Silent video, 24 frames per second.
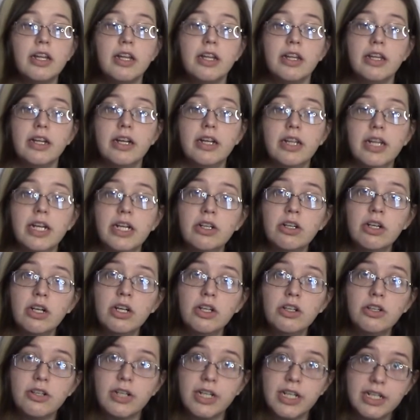The
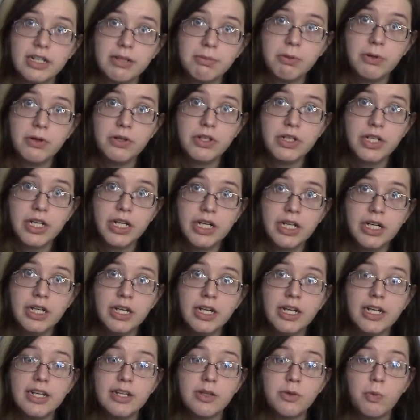electron transport chain
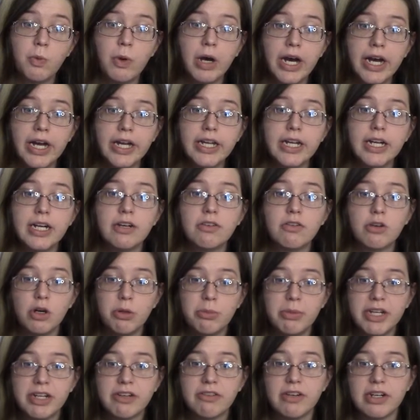is why
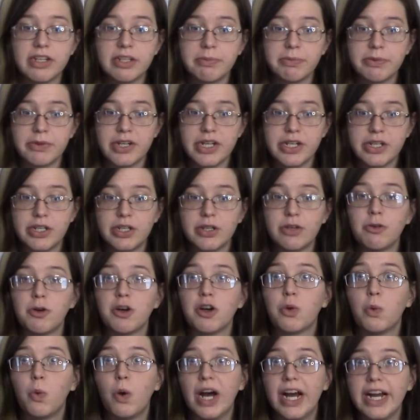aerobic respiration
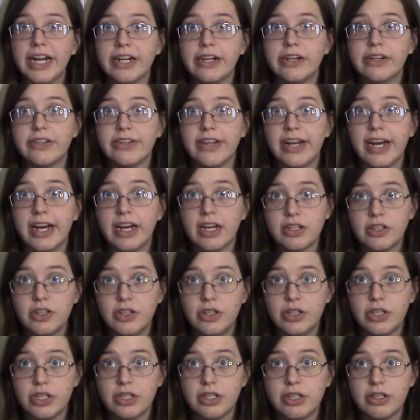requires
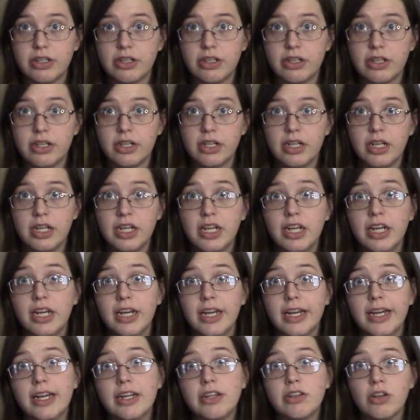oxygen.
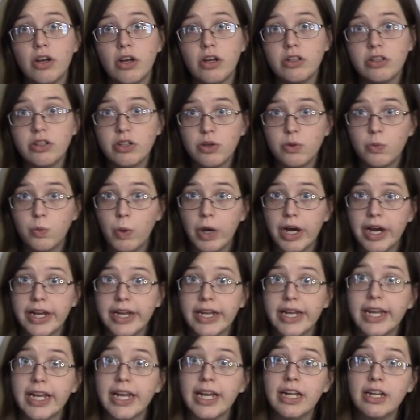It's also why
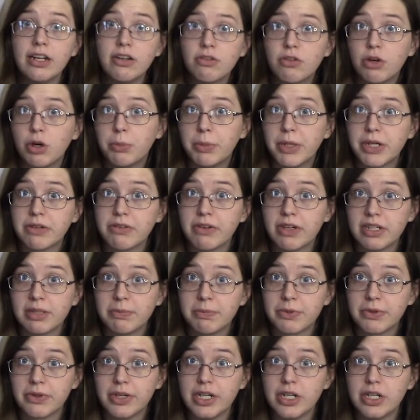anaerobic
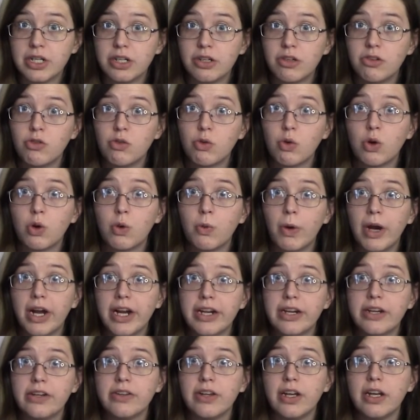respiration
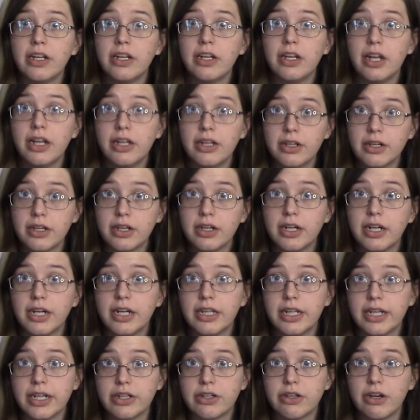requires another
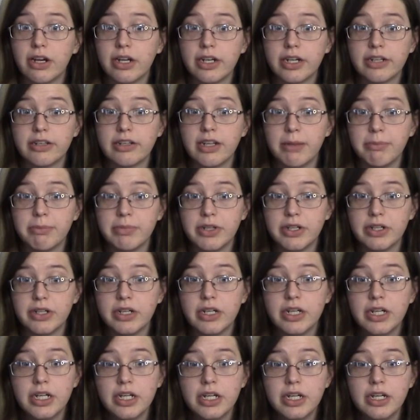electron acceptor,
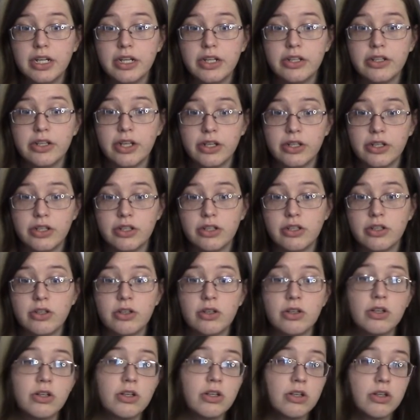such as
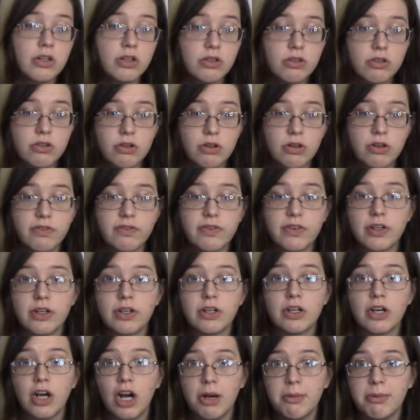sulfur,
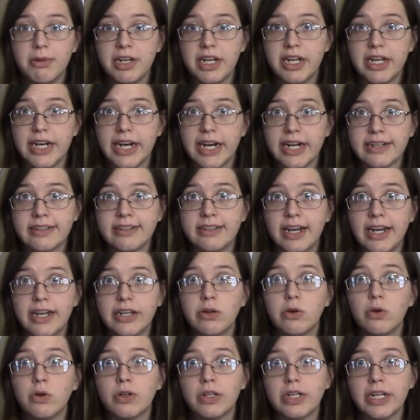carbon dioxide,
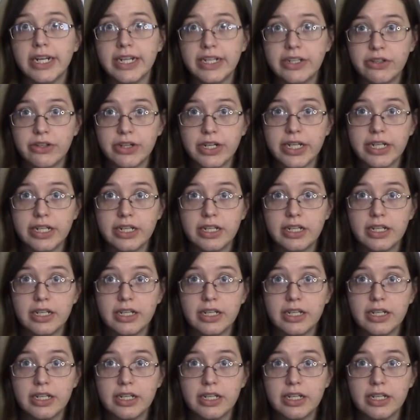or nitrate.